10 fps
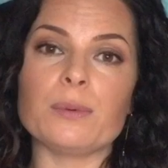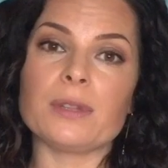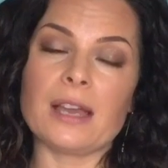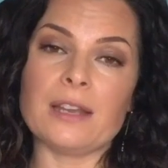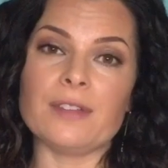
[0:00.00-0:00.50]

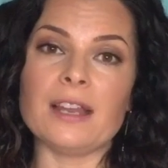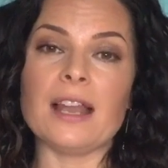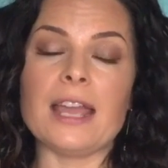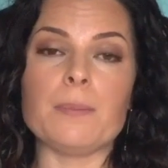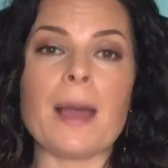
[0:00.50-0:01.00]
with kind of in a
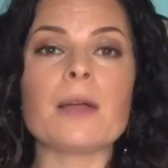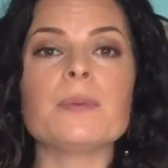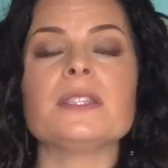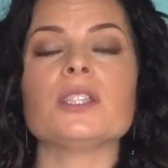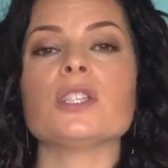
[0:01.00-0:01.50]
laid back
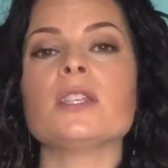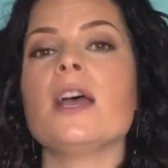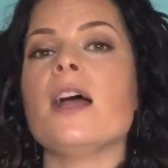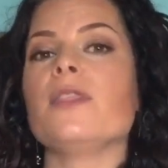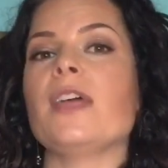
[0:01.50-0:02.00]
position,
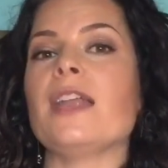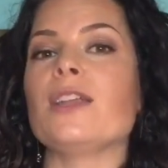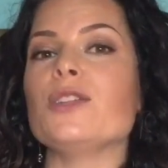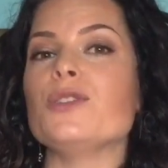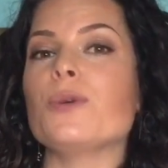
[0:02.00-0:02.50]
then
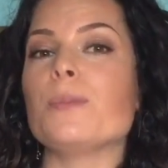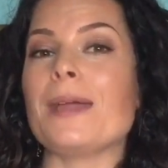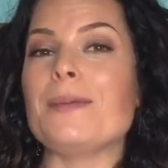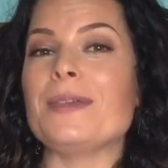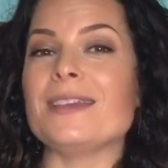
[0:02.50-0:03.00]
your
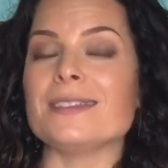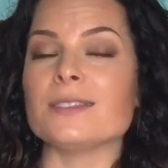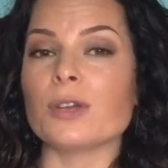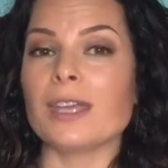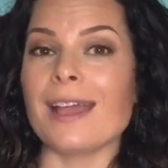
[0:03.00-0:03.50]
baby is
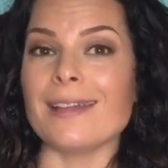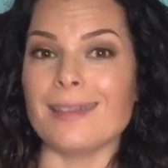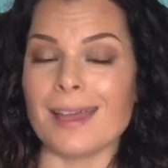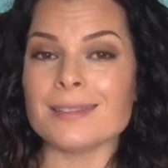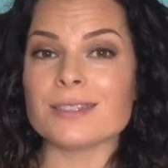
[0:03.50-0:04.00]
sucking
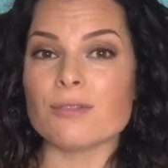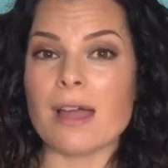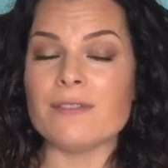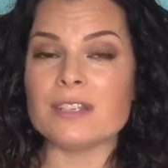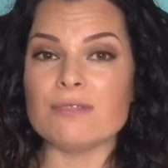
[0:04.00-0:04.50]
against
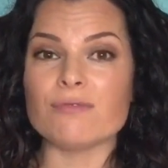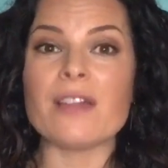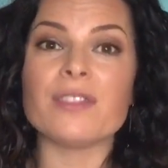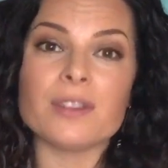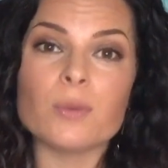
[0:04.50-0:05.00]
gravity
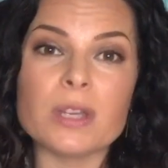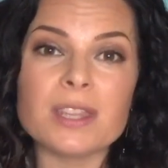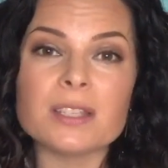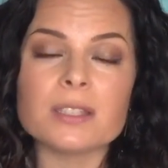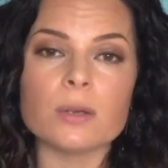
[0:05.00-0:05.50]
rather than with
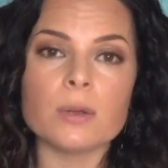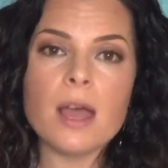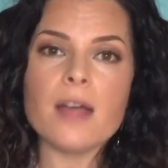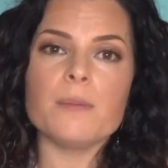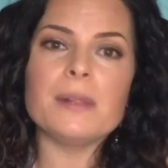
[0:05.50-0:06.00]
it. So
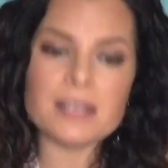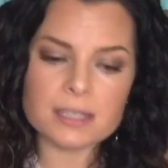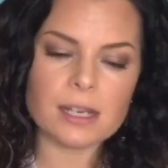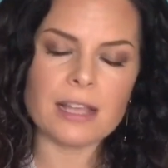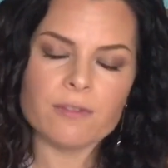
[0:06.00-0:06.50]
the milk
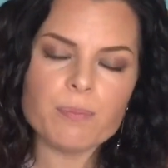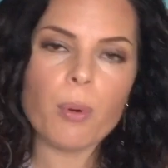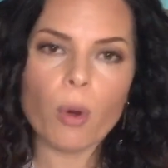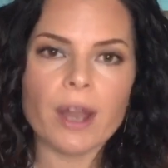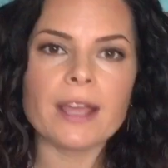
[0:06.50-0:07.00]
isn't like
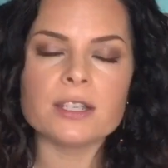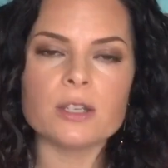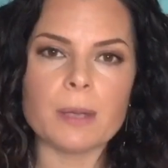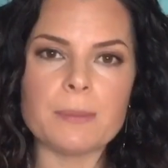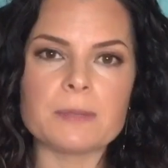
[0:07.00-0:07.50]
pouring into
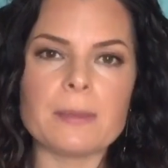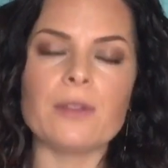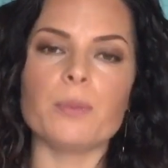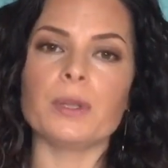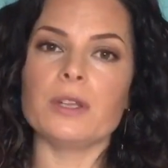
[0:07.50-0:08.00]
your baby's
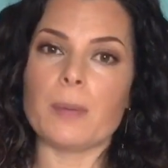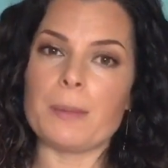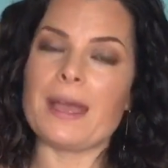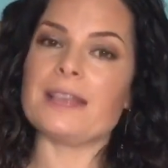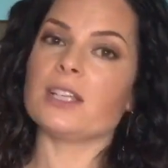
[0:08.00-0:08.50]
mouth, but your
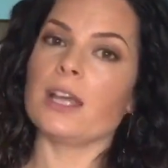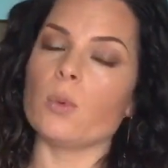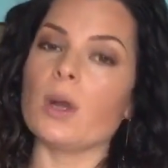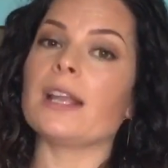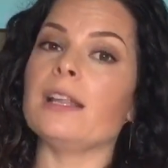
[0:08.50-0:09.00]
baby has to kind of
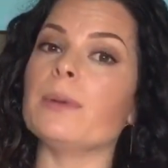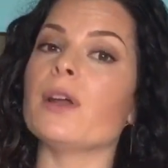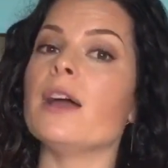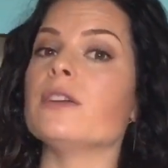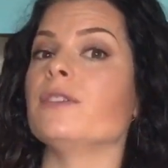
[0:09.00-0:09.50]
work a little bit
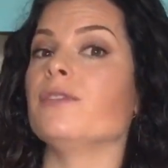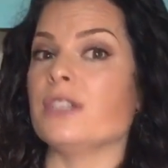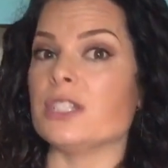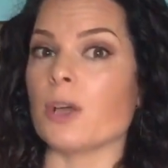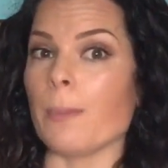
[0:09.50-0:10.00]
harder for
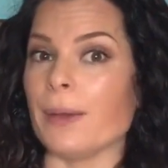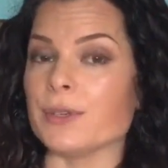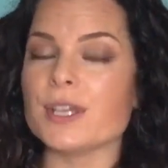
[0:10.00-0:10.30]
it to come out.